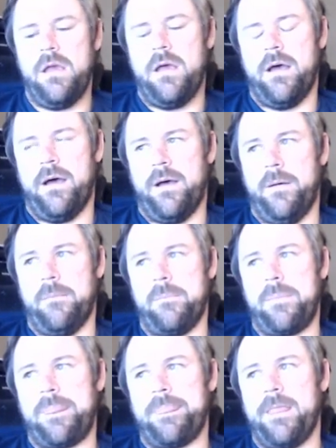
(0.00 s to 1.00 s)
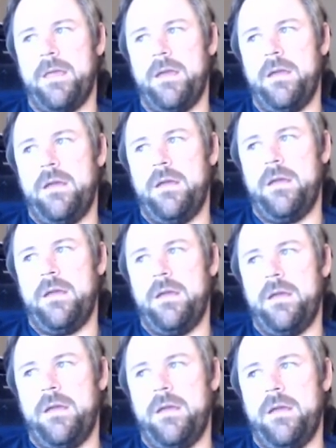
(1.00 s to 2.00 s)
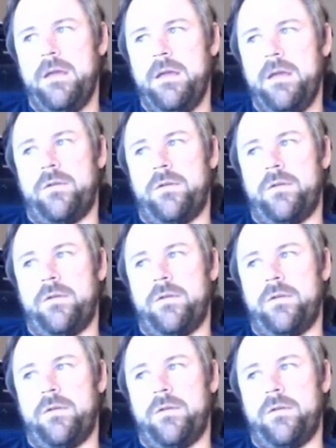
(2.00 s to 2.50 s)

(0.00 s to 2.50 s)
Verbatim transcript: Um, there's a